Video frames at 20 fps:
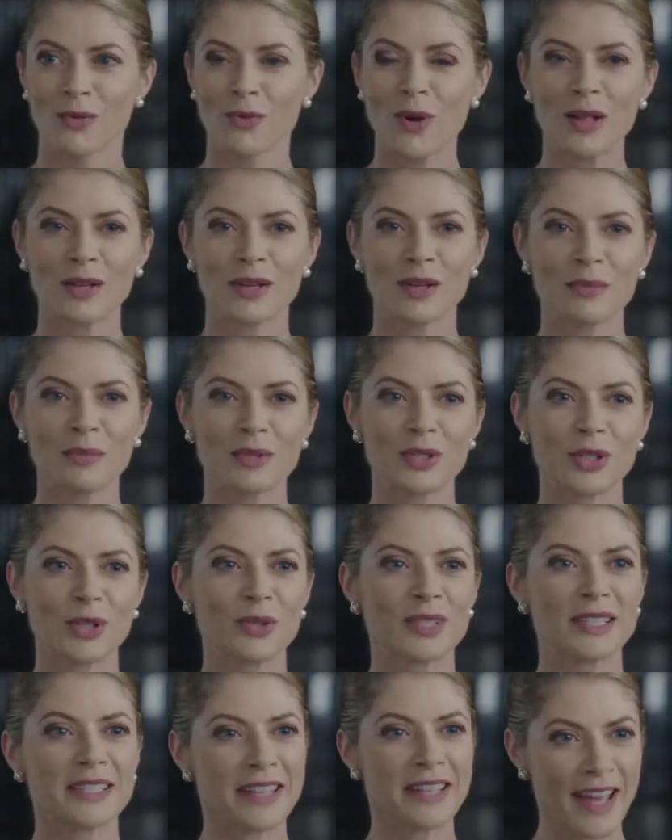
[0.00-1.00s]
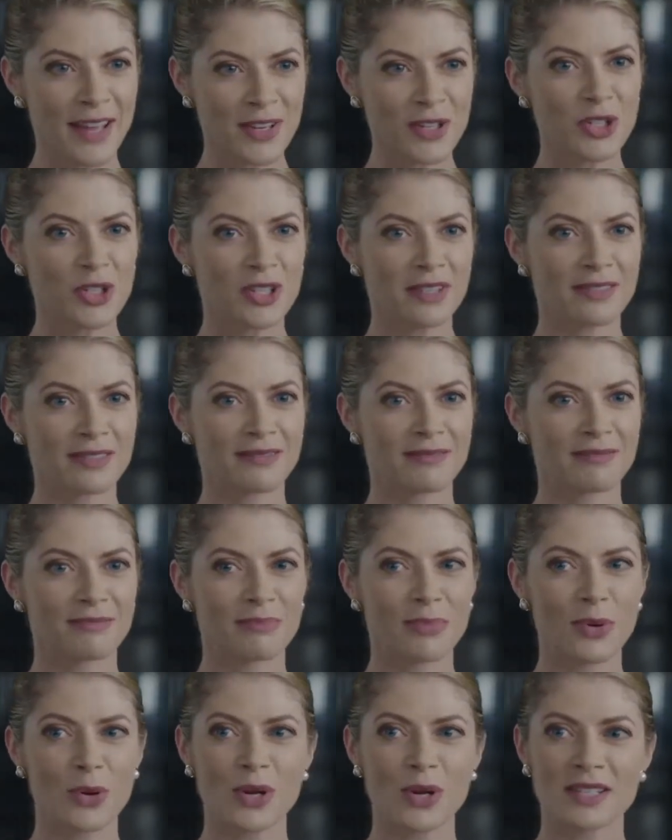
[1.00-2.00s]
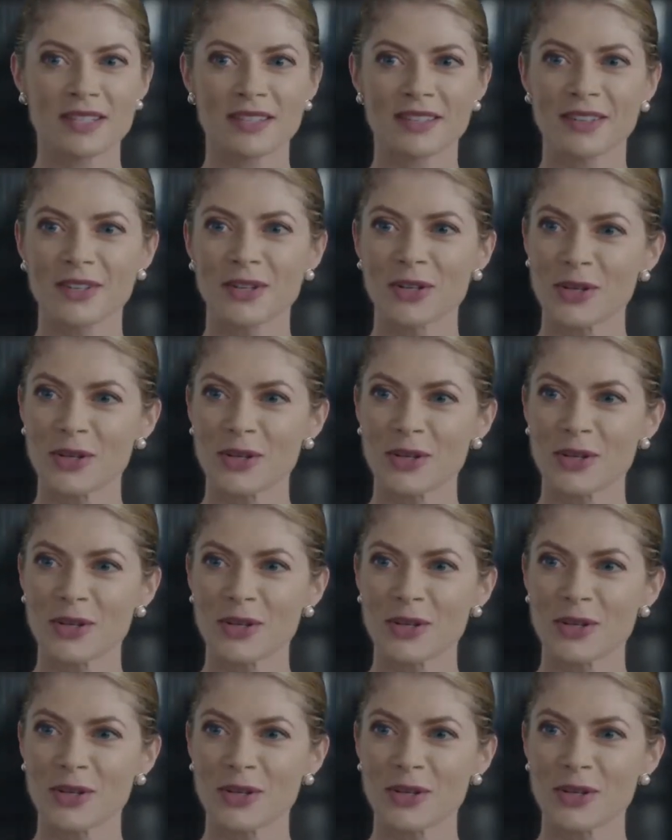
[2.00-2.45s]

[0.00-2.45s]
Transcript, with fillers: Welcome to detention, boys and